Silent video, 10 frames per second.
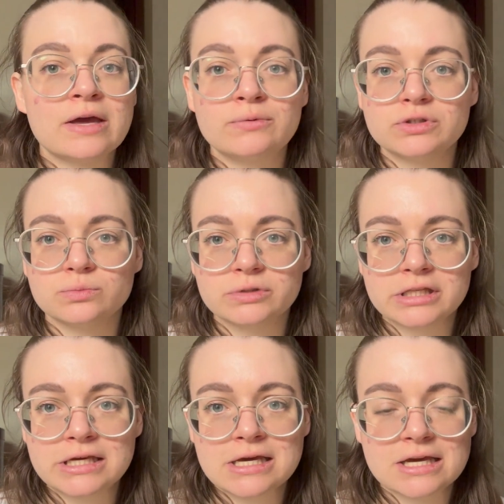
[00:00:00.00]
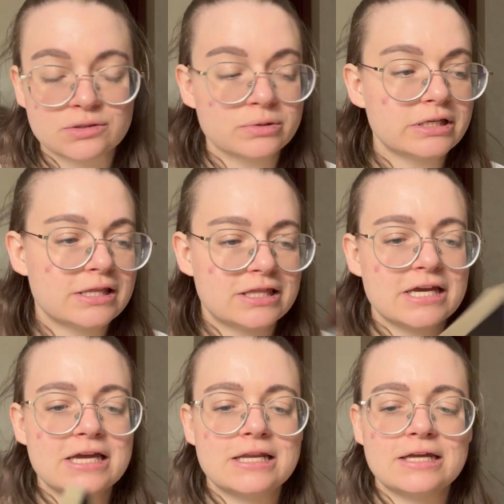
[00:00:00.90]
It's really
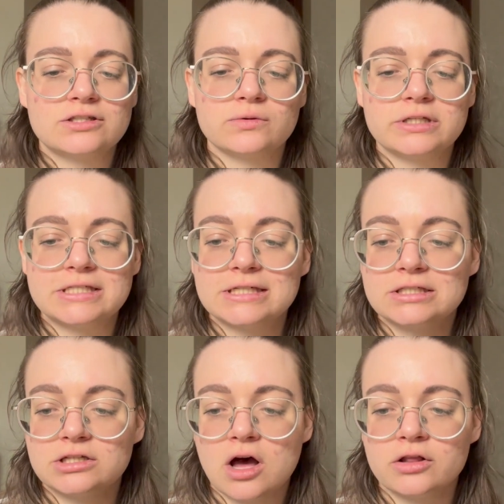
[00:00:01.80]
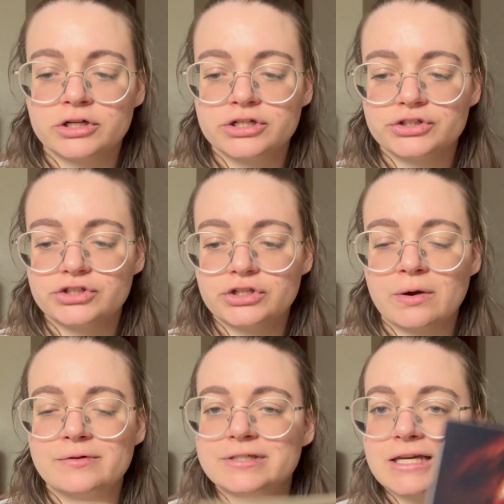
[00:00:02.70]
thin. It's only $6. So
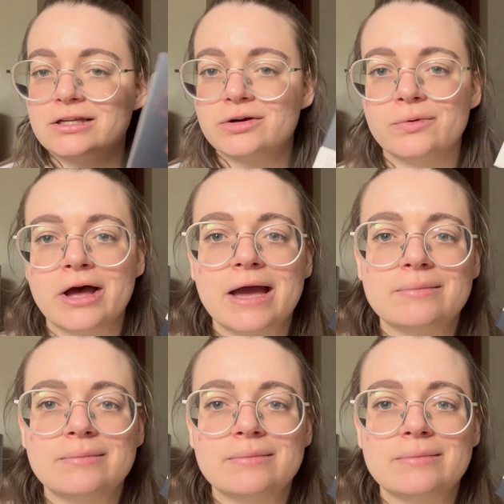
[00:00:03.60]
I was like, you know what?